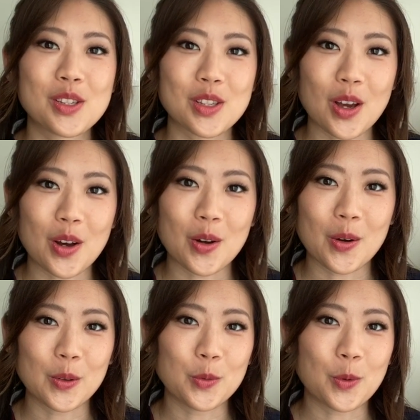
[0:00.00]

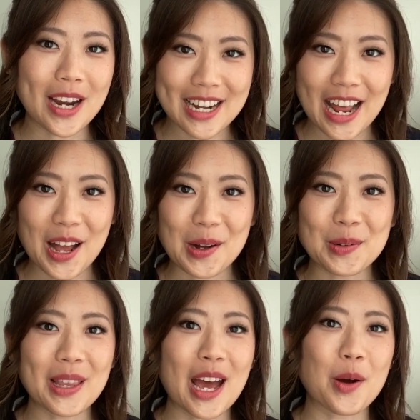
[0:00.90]
So right
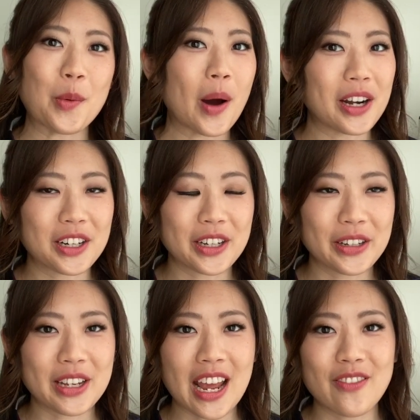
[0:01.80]
now that watercolor
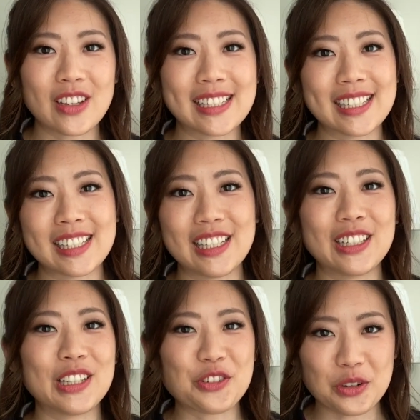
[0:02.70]
canvas is
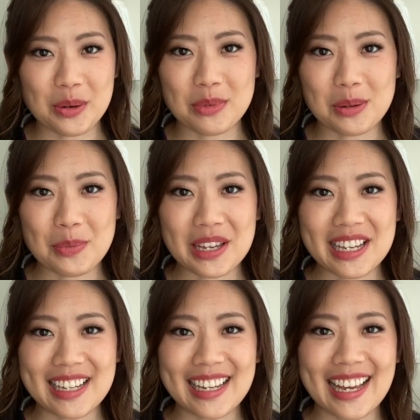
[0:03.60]
still a dream to
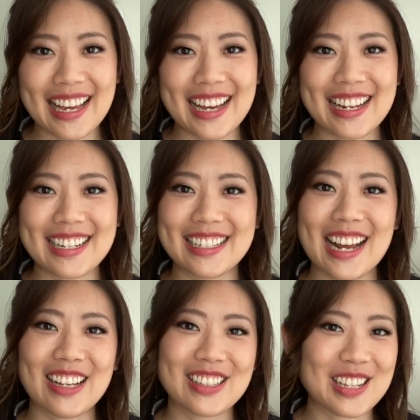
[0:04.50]
me and
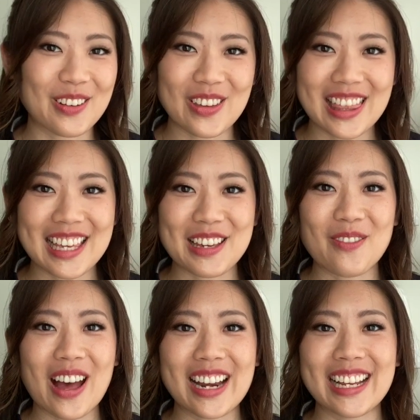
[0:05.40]
I'll still be thinking
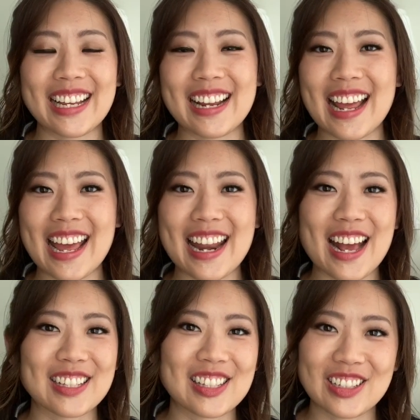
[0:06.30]
about it and
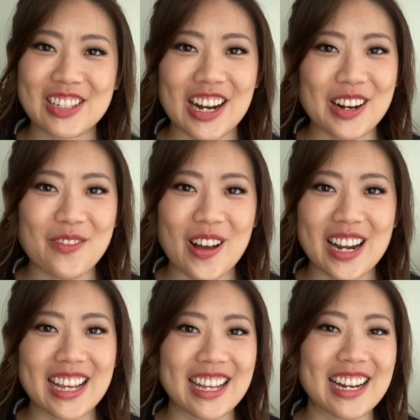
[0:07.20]
I'll still check up on
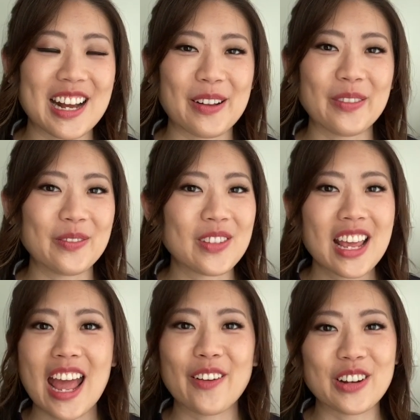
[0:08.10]
it um,
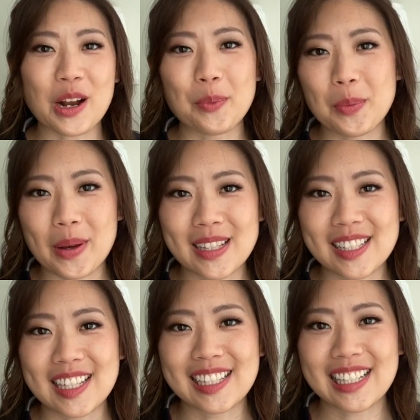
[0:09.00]
every couple months
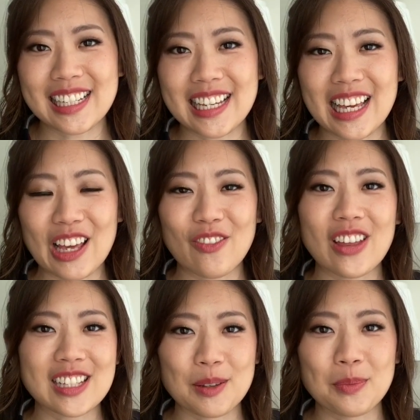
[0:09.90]
to see if
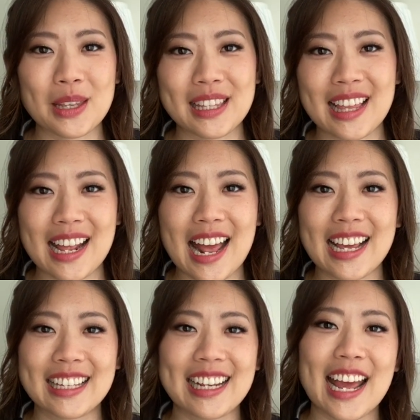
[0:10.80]
that's something that I
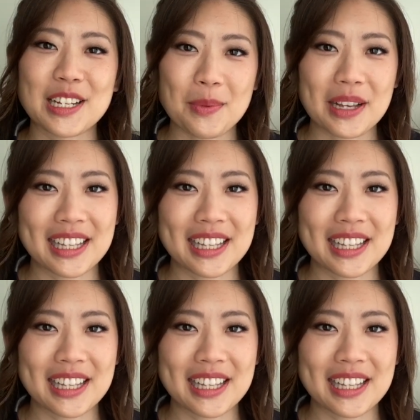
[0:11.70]
can add to my